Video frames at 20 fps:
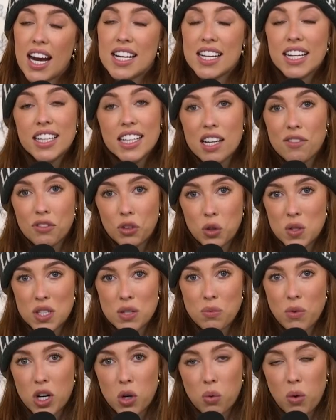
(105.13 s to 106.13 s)
And I did an
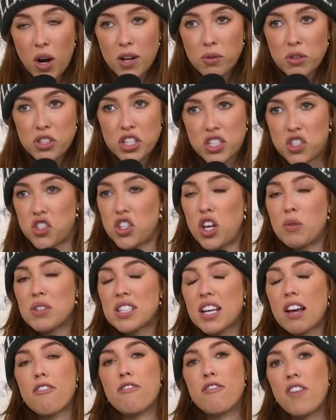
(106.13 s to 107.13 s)
influencing 101, which I just thought
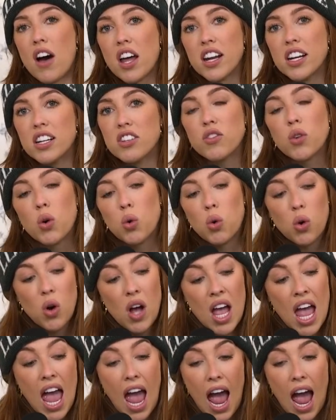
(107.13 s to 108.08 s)
was like fun and cool.